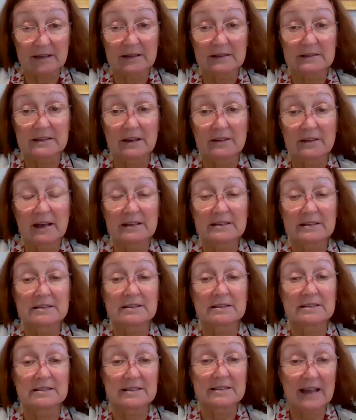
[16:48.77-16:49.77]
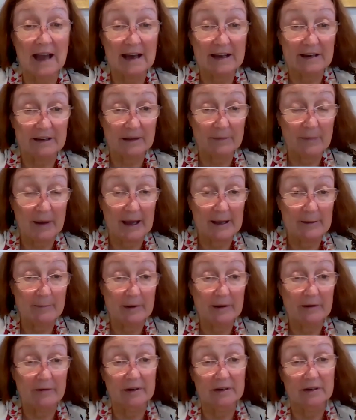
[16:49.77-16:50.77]
So that's the start of the pay
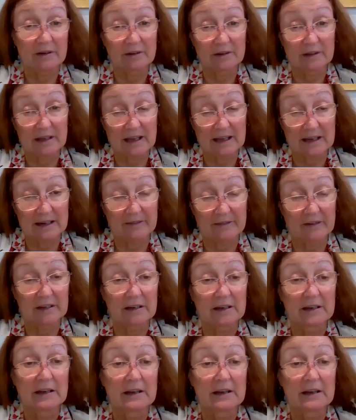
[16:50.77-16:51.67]
period, not the end of it.